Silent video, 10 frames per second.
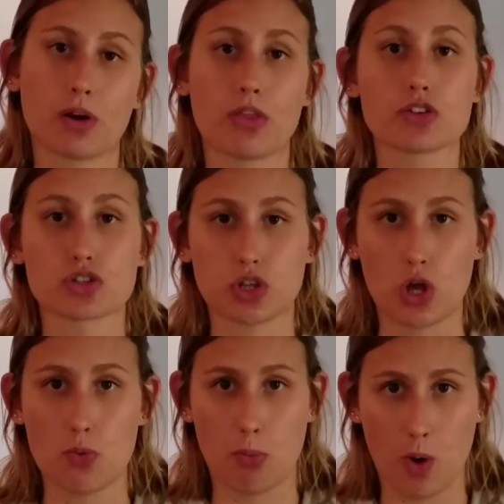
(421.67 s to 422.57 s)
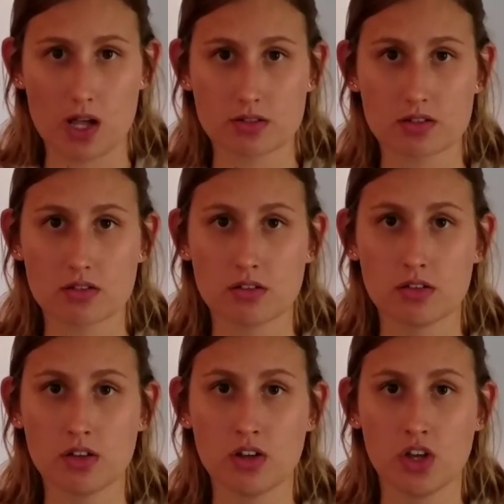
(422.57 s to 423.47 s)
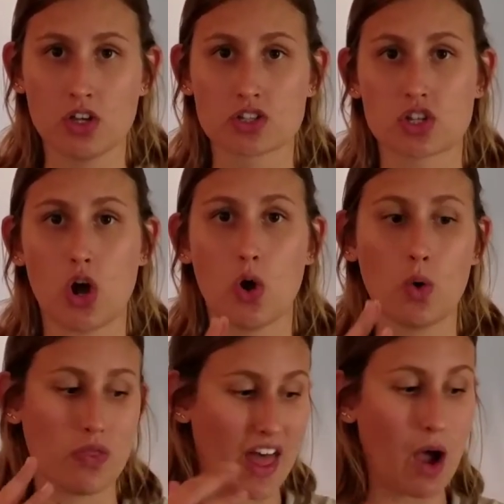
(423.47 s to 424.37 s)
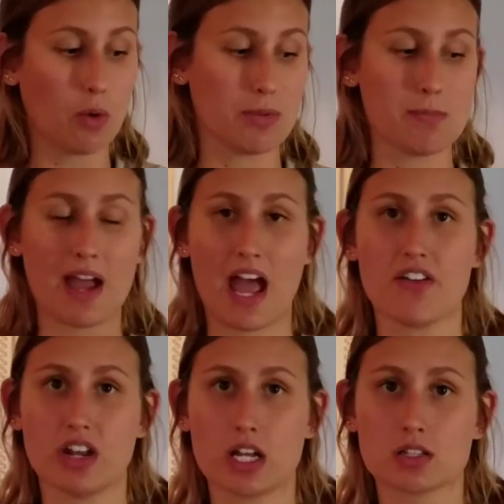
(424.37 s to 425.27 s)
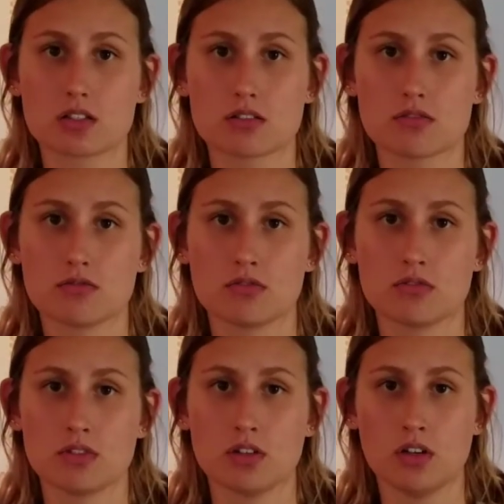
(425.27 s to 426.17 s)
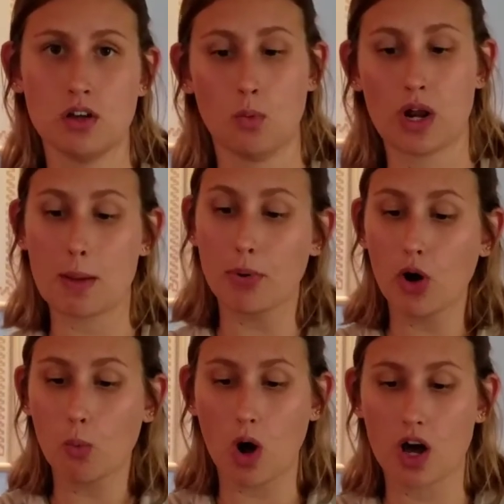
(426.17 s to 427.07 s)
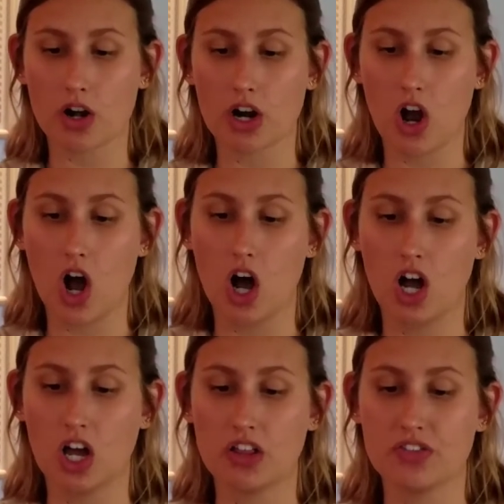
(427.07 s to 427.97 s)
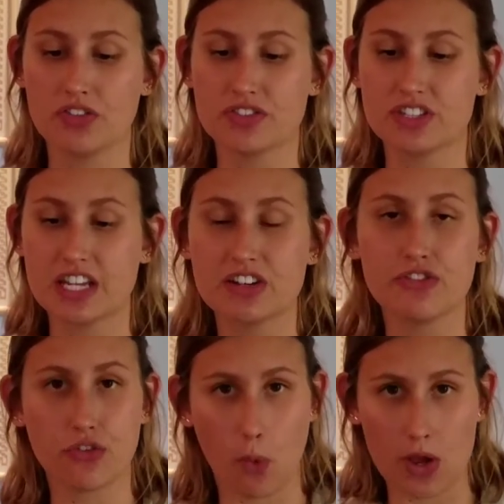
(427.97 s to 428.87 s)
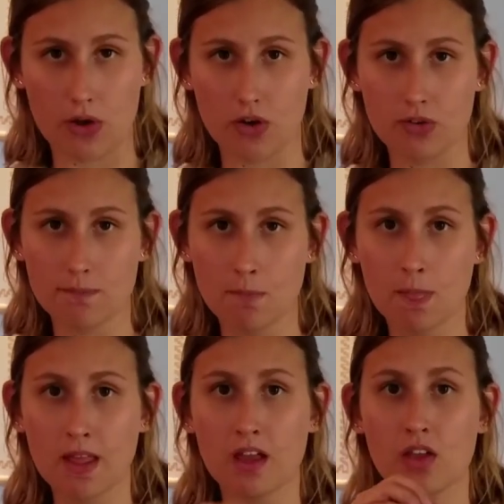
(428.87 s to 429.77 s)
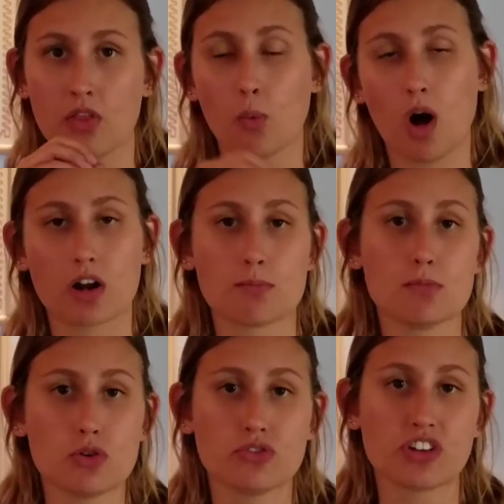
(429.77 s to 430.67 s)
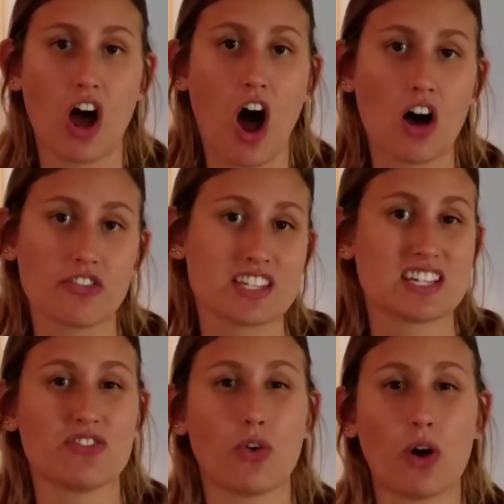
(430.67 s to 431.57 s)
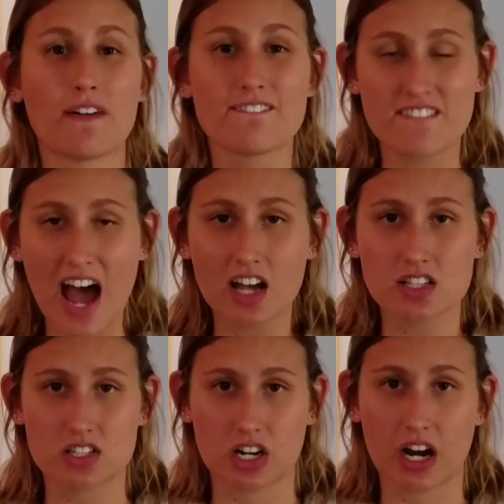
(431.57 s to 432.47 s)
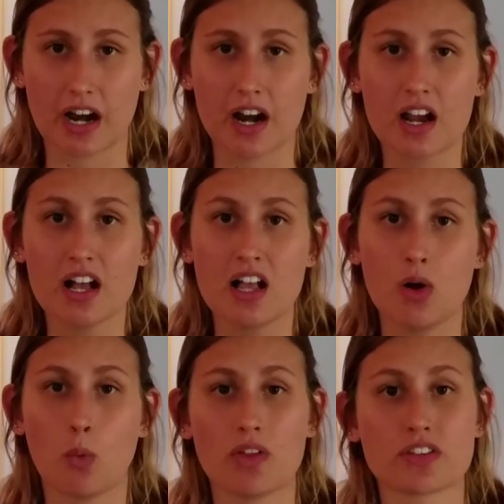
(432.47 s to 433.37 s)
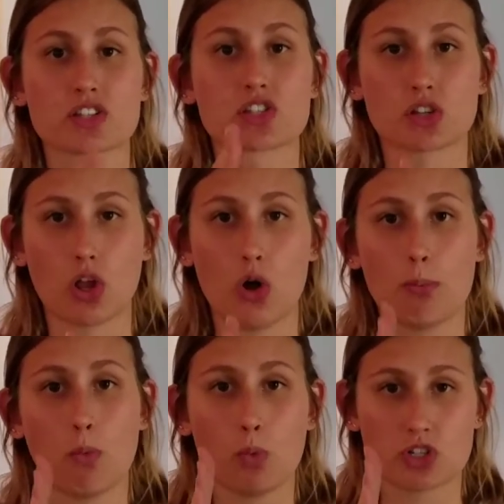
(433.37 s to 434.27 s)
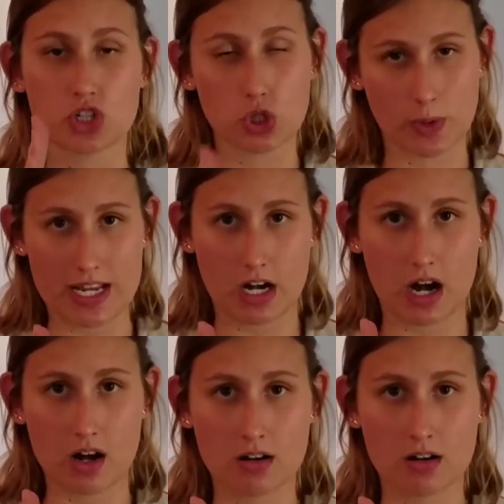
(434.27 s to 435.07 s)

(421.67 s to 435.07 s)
the slope was. So that would be my evidence. When I put water on tin foil, the water moved off the tin foil faster when the slope was greater.